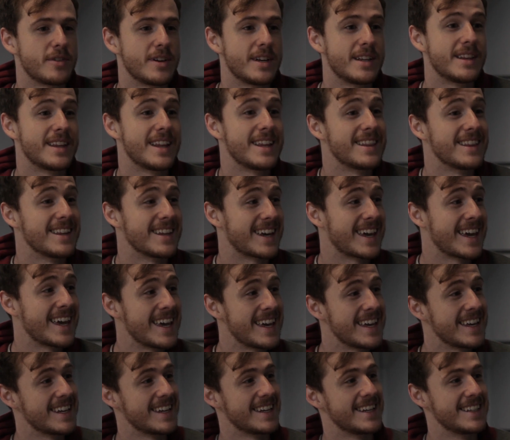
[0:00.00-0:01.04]
And then the
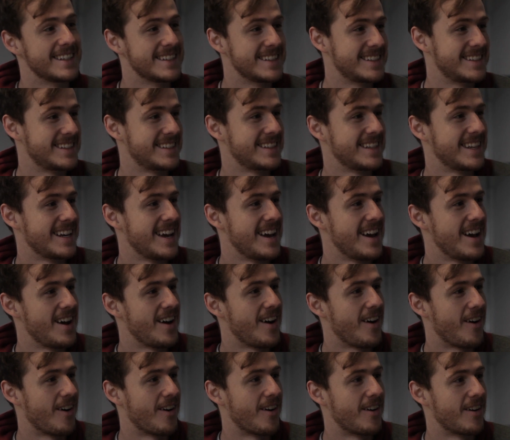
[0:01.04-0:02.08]
kids
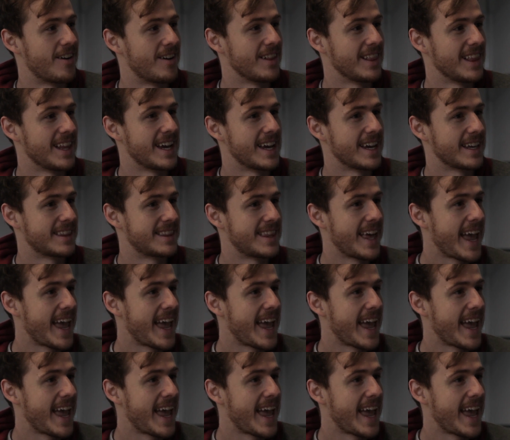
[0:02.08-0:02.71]
are like,